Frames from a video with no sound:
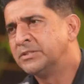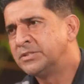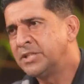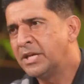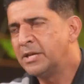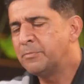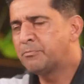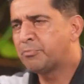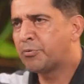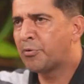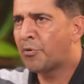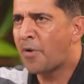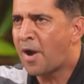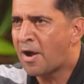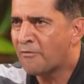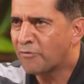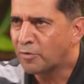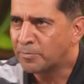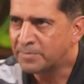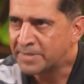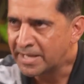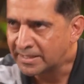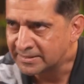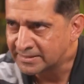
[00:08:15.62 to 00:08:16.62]
There's a
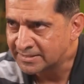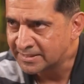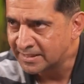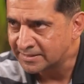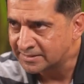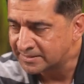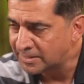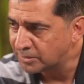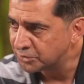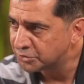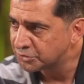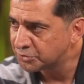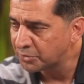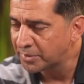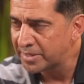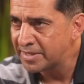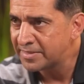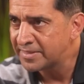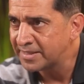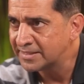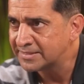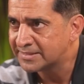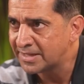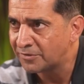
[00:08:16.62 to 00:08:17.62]
proverb that says there's
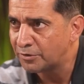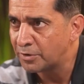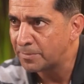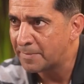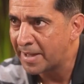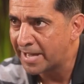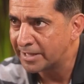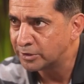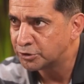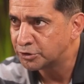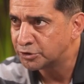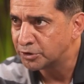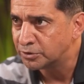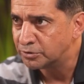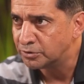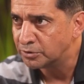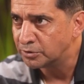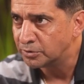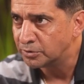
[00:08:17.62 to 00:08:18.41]
three things every man should